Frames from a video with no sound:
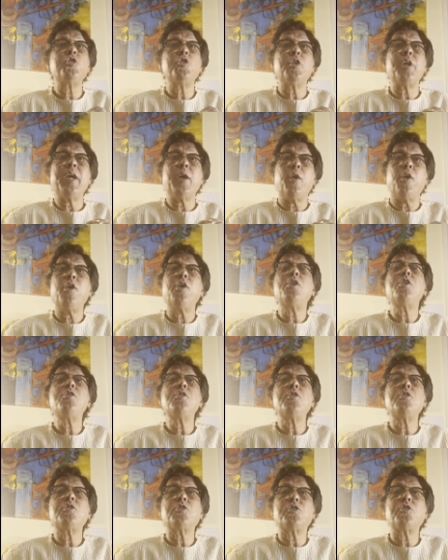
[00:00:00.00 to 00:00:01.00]
all
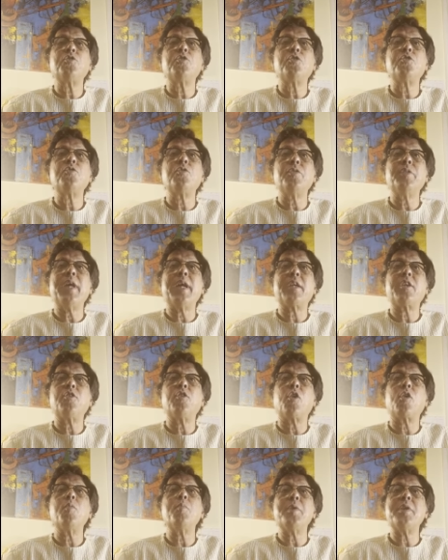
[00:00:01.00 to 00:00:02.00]
should do that
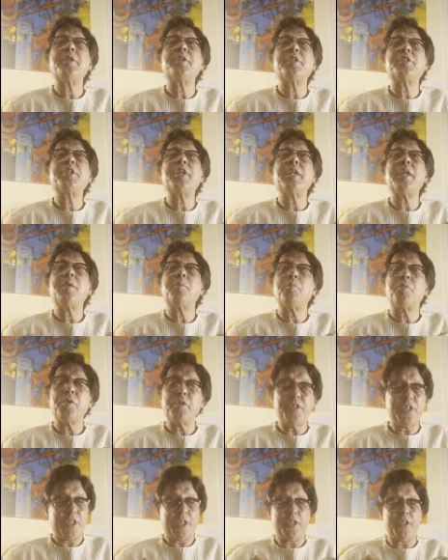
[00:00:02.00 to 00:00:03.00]
documentation and
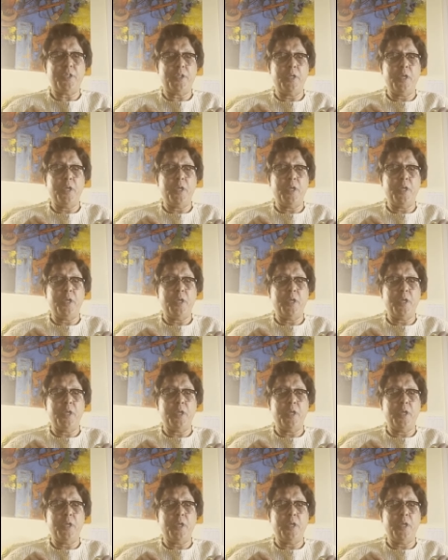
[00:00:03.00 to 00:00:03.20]
project